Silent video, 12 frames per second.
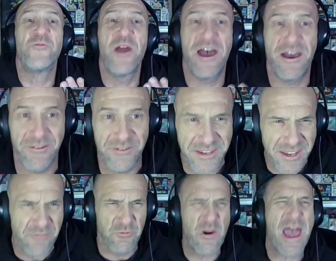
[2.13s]
round
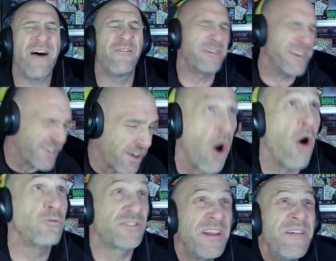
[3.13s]
and round it
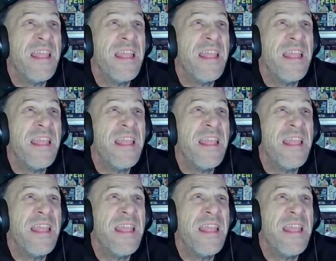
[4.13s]
goes.